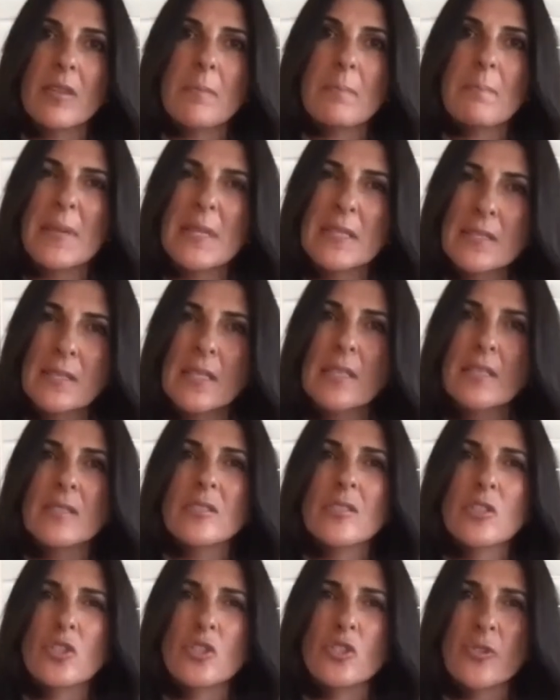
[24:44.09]
the business,
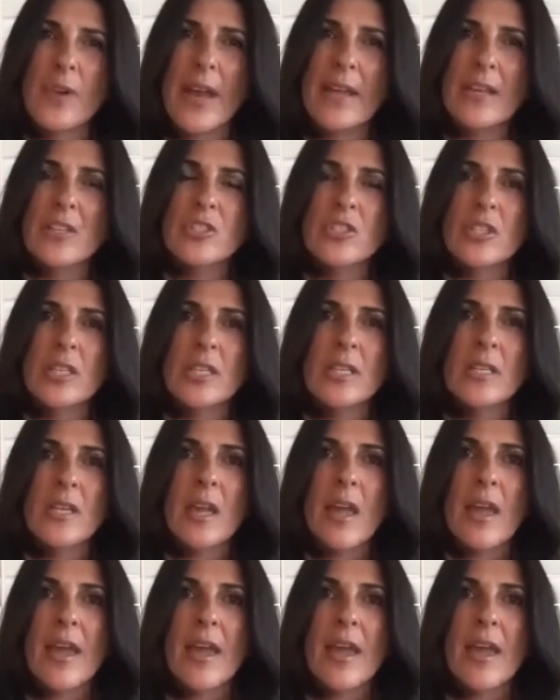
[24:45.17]
the strategy,